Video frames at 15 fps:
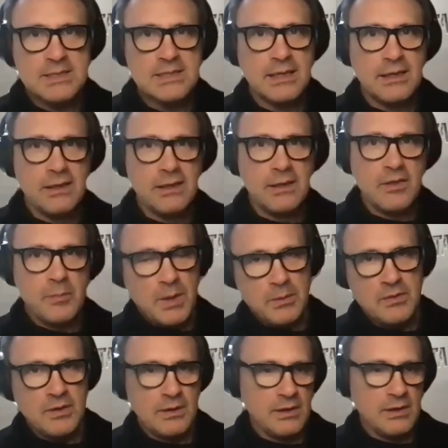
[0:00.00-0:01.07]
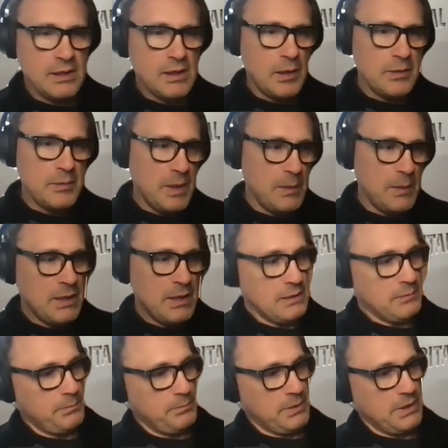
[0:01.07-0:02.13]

It's it may